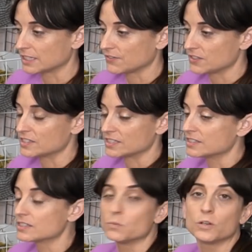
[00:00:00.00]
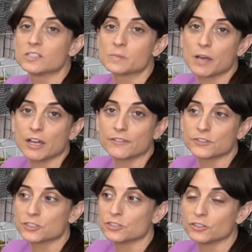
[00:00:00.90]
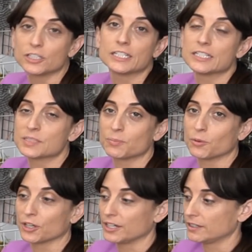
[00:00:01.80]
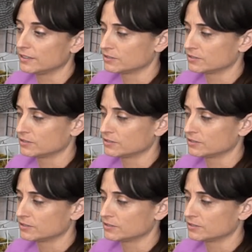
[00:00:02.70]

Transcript: if it sits in one spot for too long, it gets boring. And